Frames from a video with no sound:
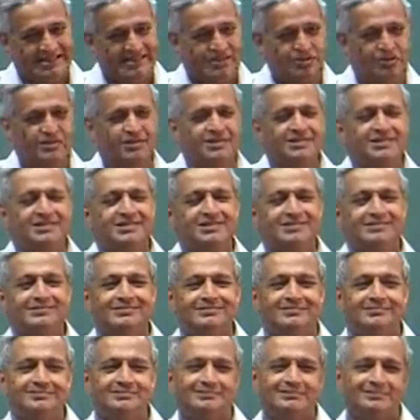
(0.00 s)
So, it is
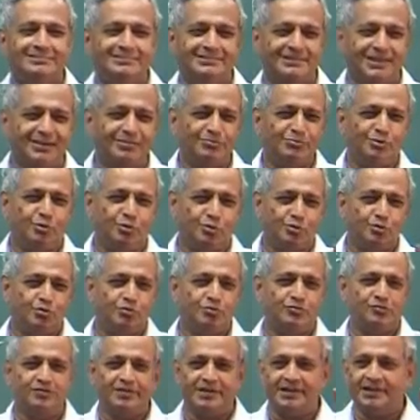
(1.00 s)
some
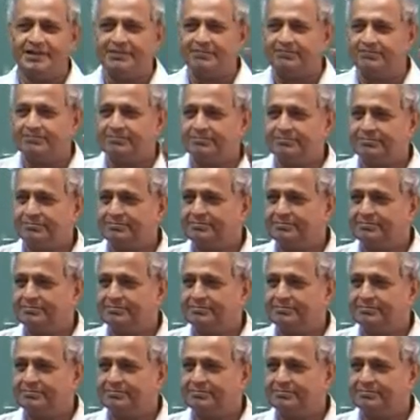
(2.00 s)
crude way of